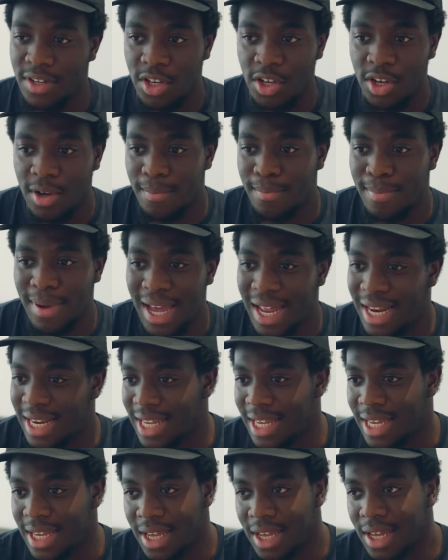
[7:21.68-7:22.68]
and you can
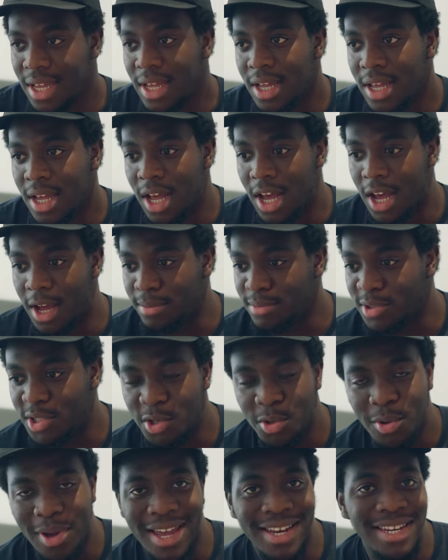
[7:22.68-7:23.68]
barely um,
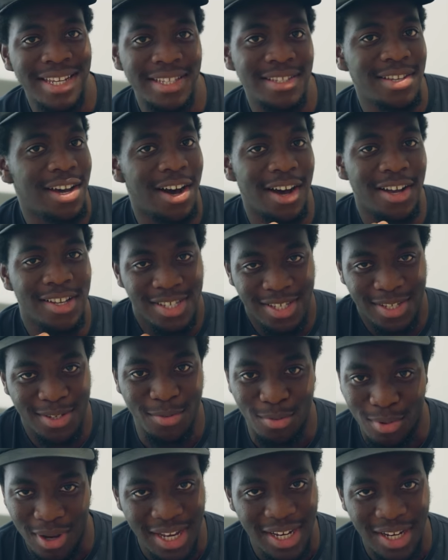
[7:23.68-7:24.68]
do any
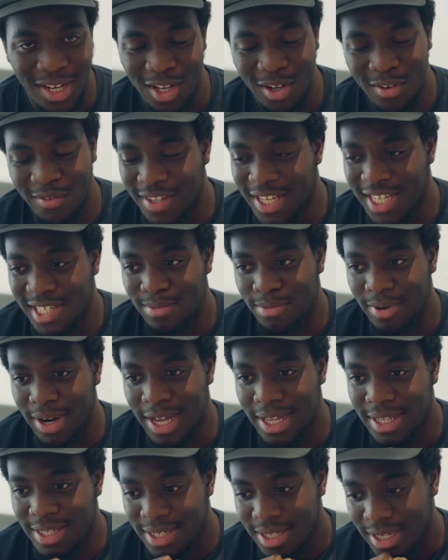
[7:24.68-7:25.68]
tasks when a lot of these
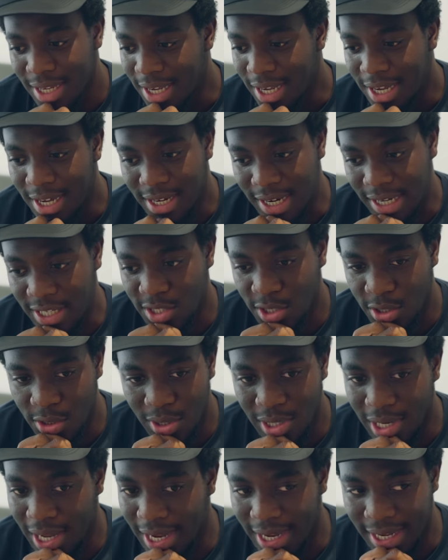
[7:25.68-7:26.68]
brands and I
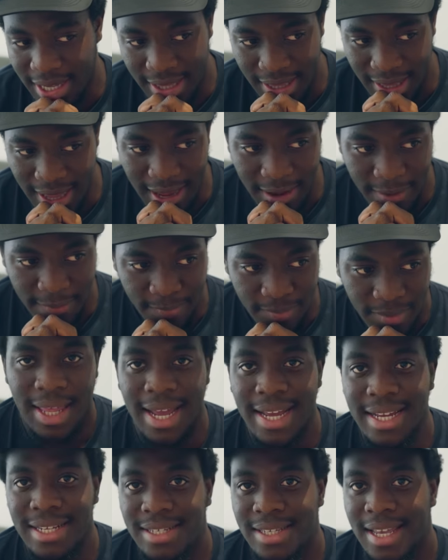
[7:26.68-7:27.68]
do like that
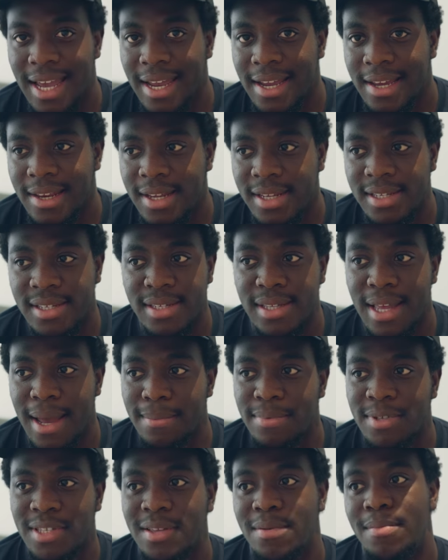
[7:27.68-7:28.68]
that he's taken the
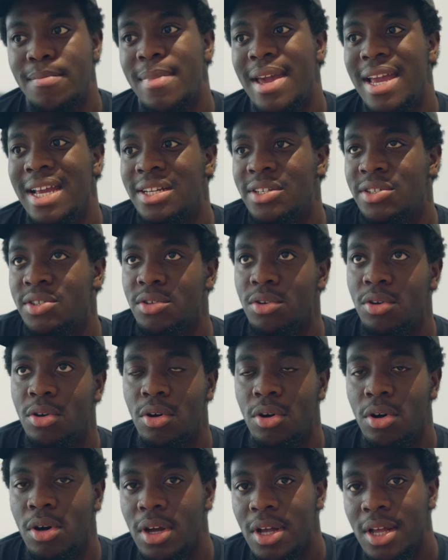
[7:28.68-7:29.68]
steps to make
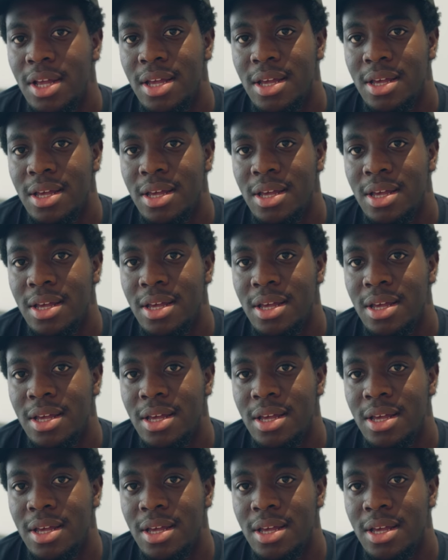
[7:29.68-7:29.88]
sure